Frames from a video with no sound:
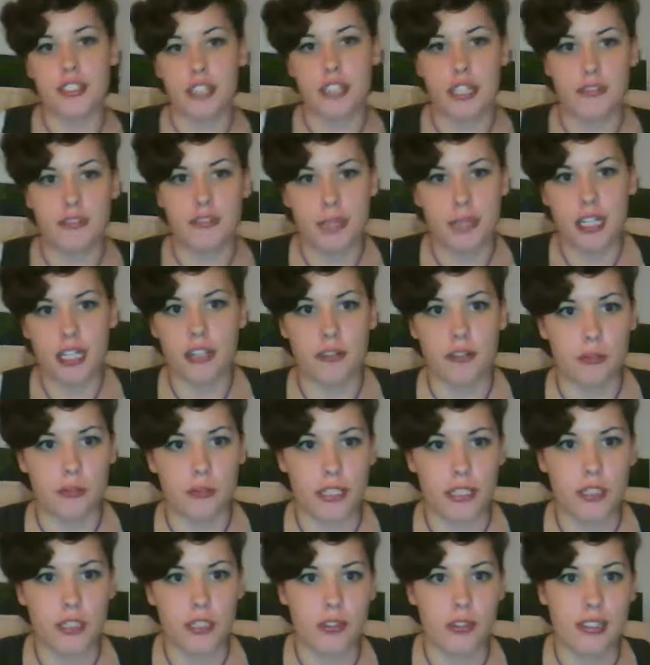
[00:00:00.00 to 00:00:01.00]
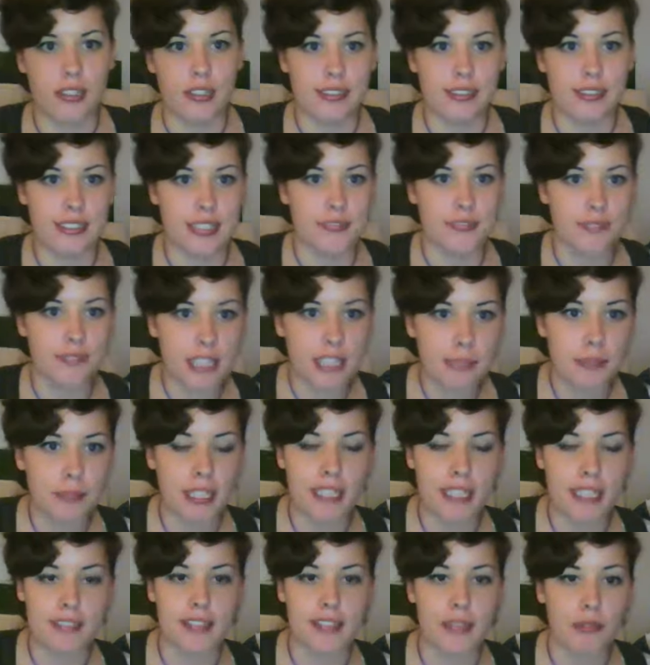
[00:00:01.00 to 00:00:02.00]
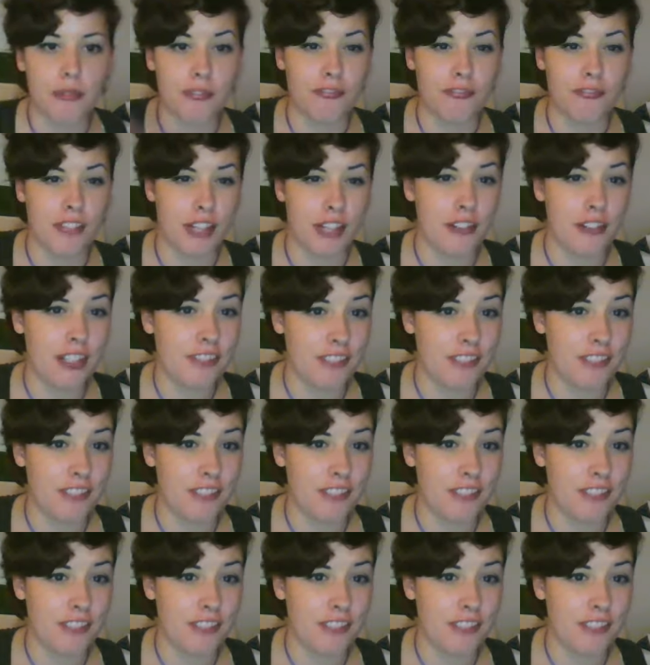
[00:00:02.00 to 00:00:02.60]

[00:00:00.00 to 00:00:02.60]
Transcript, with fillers: Native American would be closer to 6 feet because they were very,